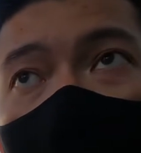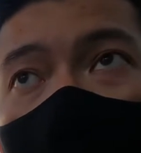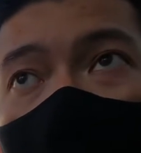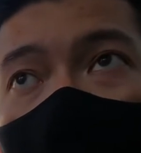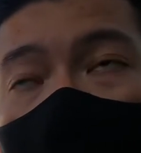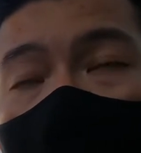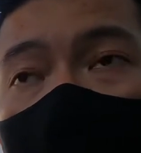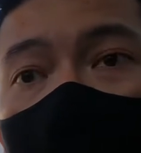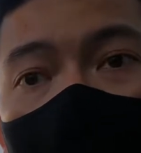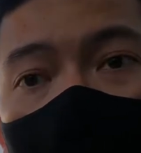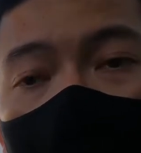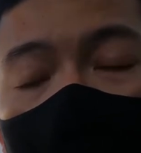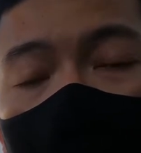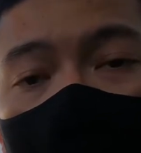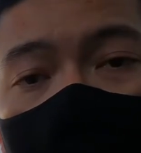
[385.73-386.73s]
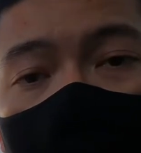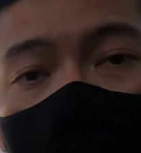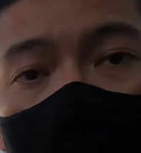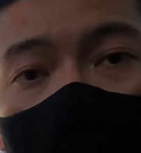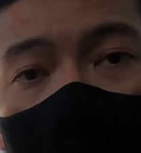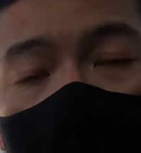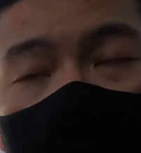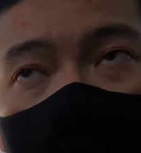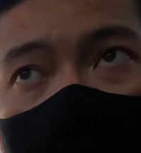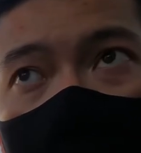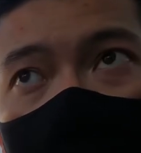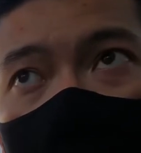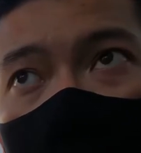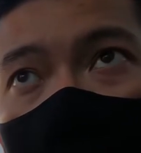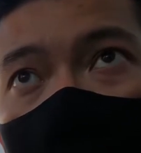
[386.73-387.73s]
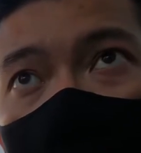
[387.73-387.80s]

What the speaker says: Excuse